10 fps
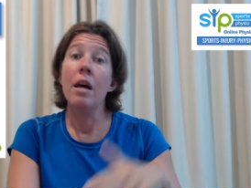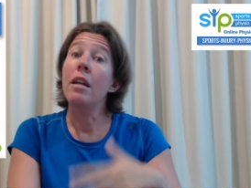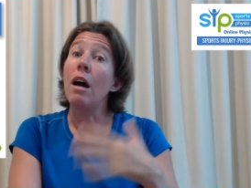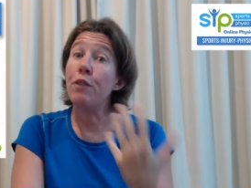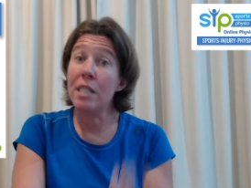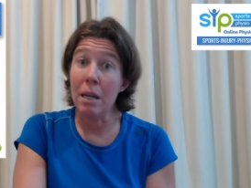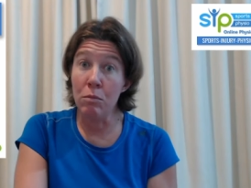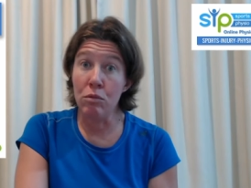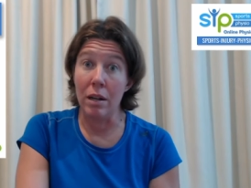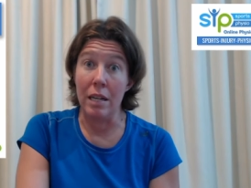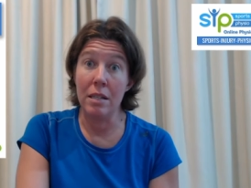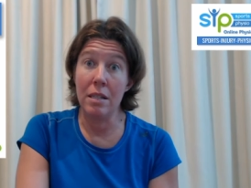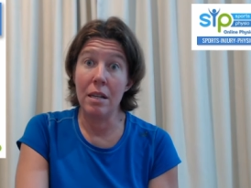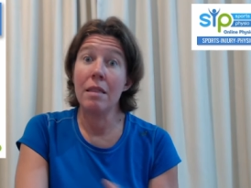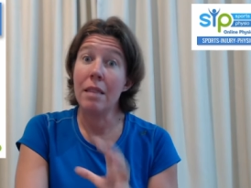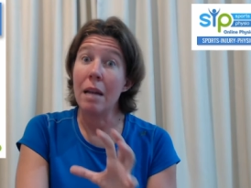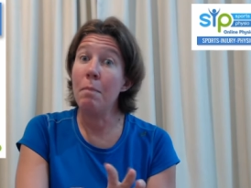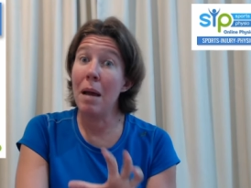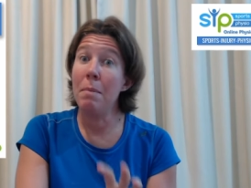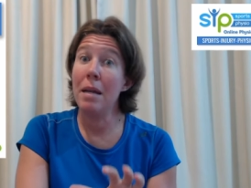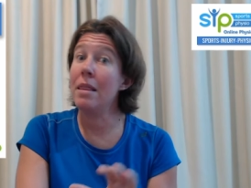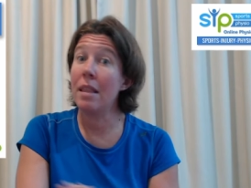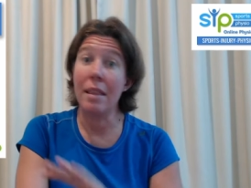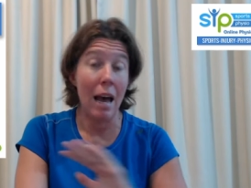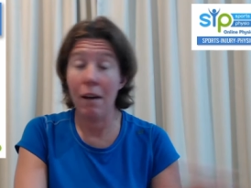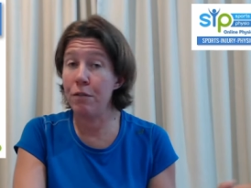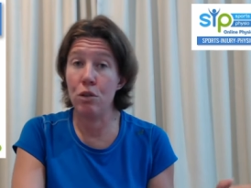Now, for some runners, that may mean that they have